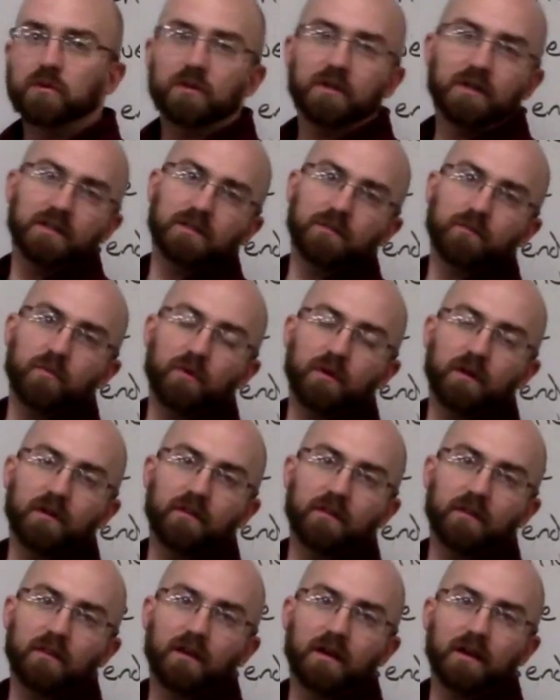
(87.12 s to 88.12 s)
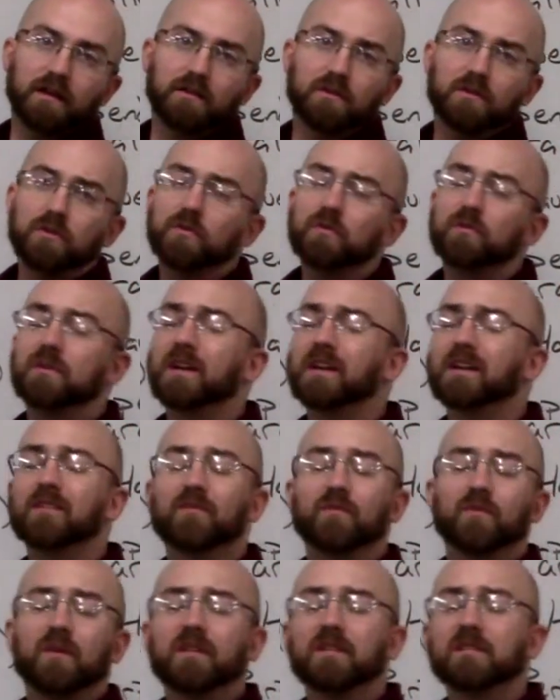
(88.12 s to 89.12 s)
is a point on the line. 2, negative
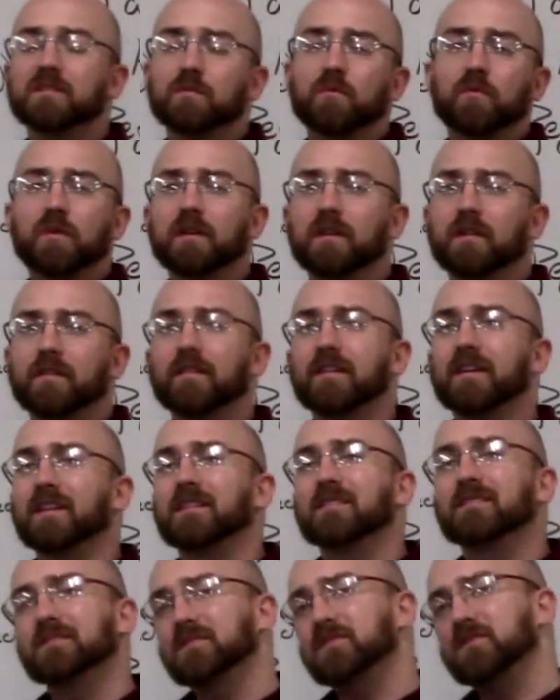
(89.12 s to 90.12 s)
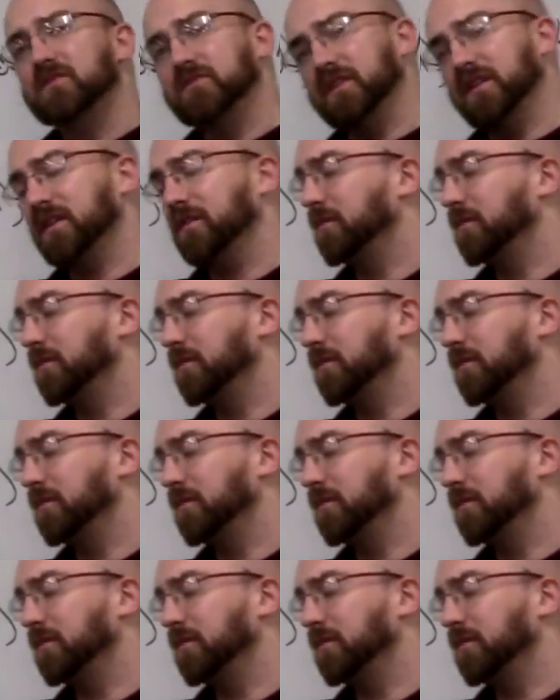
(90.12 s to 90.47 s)
1 is a point on the line, because it's just straight up and